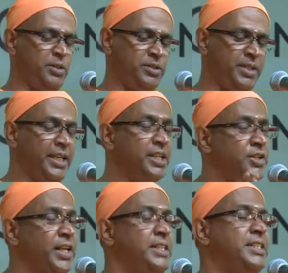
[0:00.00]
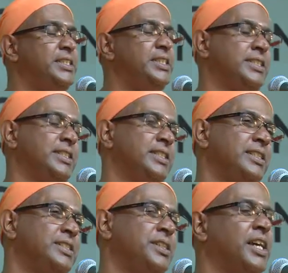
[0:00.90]
to take right
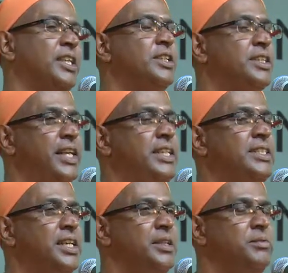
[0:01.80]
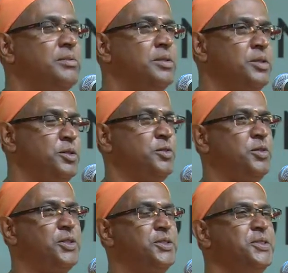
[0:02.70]
decisions at the right time. So
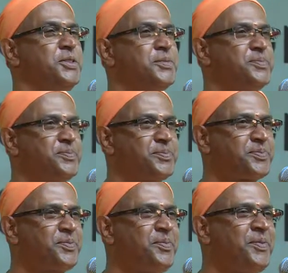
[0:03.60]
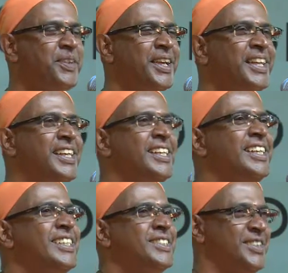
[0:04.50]
what to do?
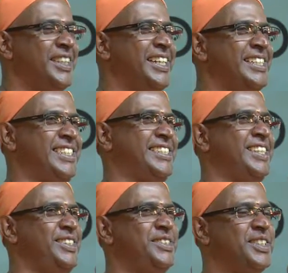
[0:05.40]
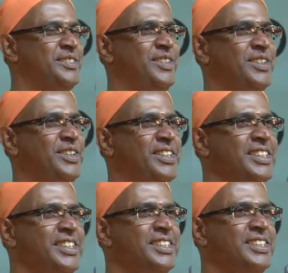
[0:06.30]
So there is a solution for all
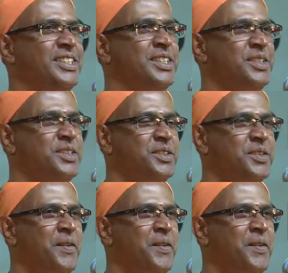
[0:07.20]
this. You know,